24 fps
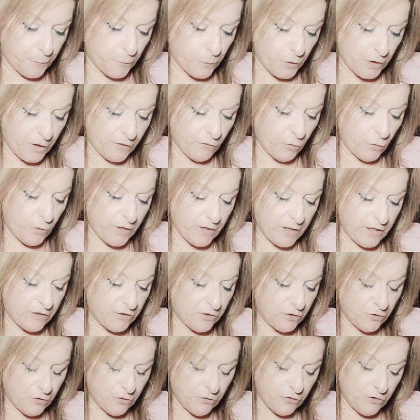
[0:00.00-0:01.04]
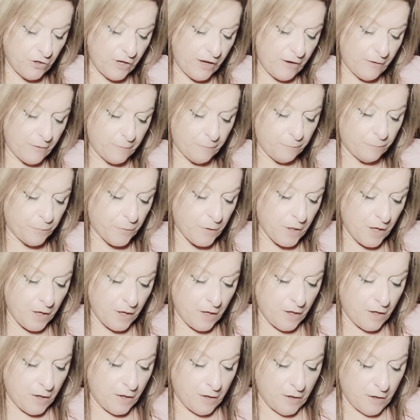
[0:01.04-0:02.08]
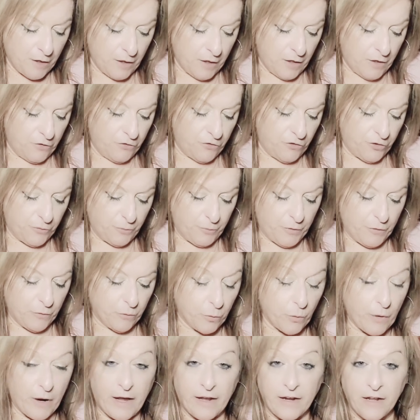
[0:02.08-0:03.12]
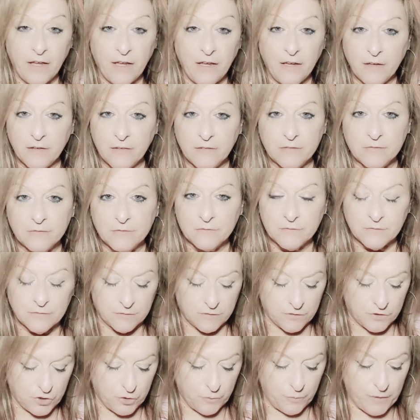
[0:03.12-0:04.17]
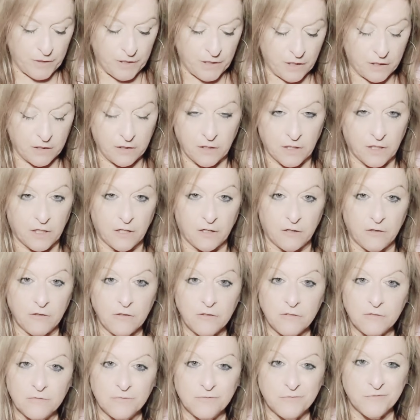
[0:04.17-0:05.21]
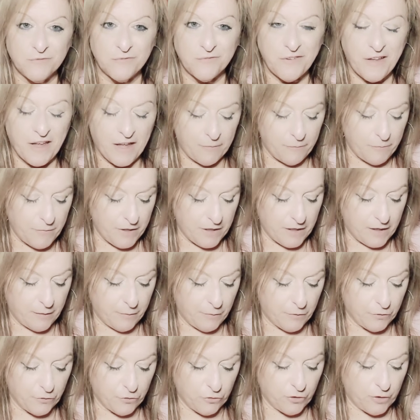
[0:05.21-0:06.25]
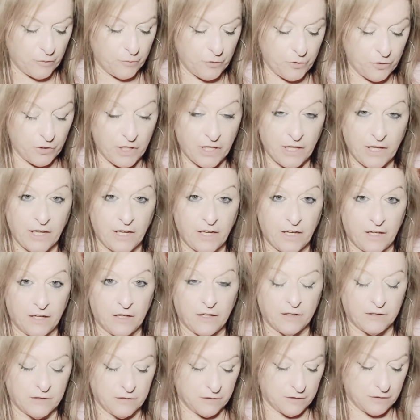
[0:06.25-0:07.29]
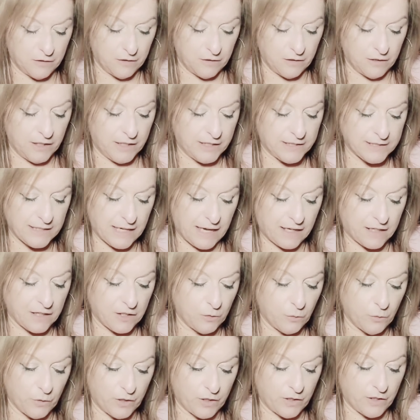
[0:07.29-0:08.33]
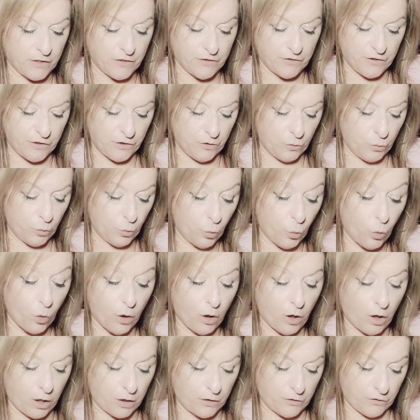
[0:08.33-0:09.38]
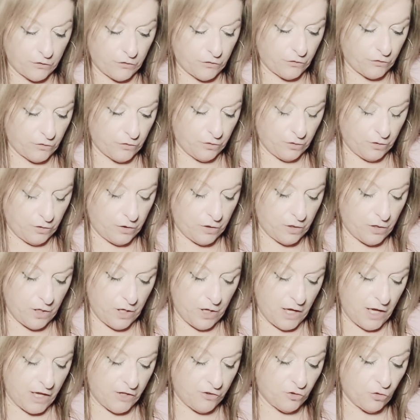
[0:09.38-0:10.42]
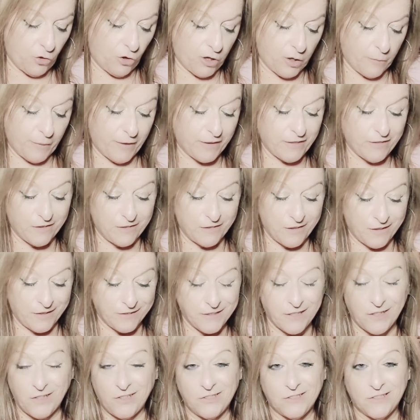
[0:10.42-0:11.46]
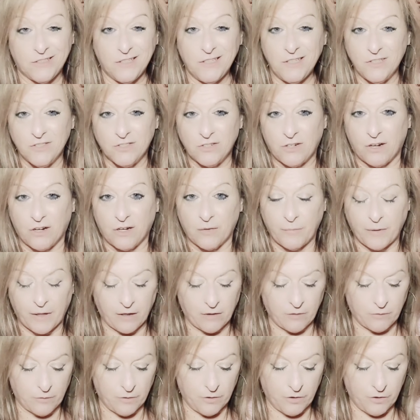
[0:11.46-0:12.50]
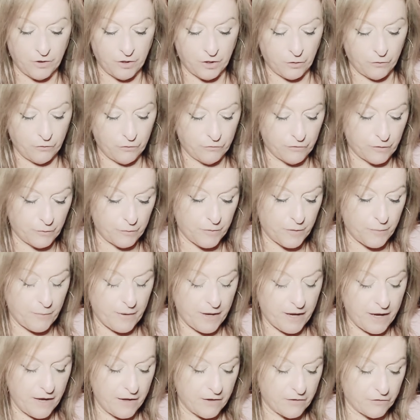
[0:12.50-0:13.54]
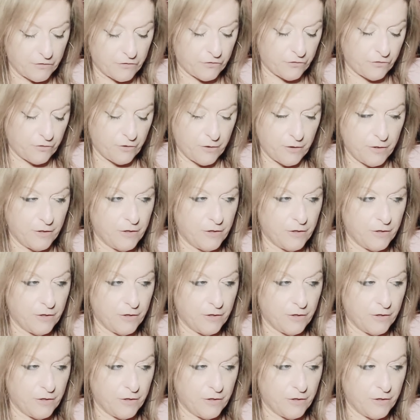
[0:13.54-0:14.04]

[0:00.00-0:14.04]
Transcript: whatever way that turns out. Just be ready to be clear and be able to communicate exactly what it is that you want. And talk about the things that you didn't talk about, from the past.